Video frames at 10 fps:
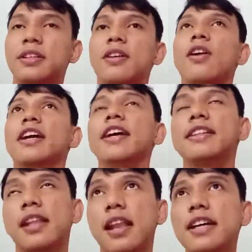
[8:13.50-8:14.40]
Okay,
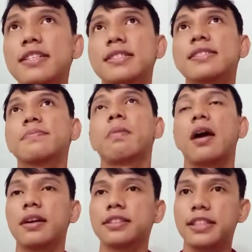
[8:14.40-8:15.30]
the last
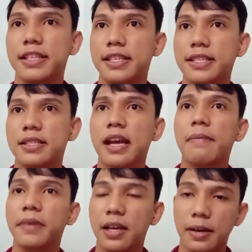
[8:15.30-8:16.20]
part is
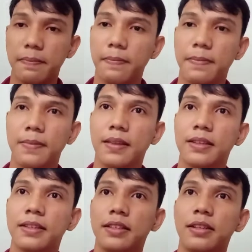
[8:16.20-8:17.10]
summing up.
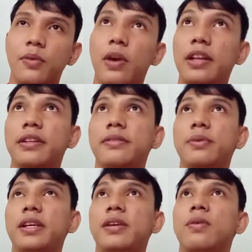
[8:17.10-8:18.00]
When
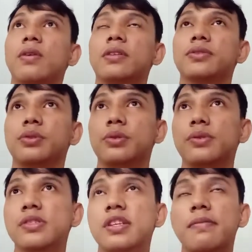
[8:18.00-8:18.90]
we want to
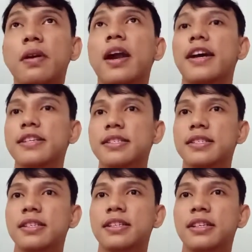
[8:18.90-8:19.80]
summarize,
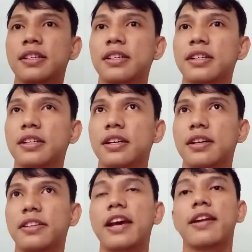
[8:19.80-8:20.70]

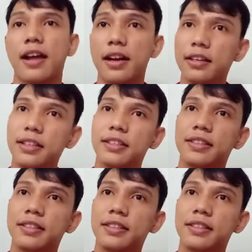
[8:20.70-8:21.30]
there are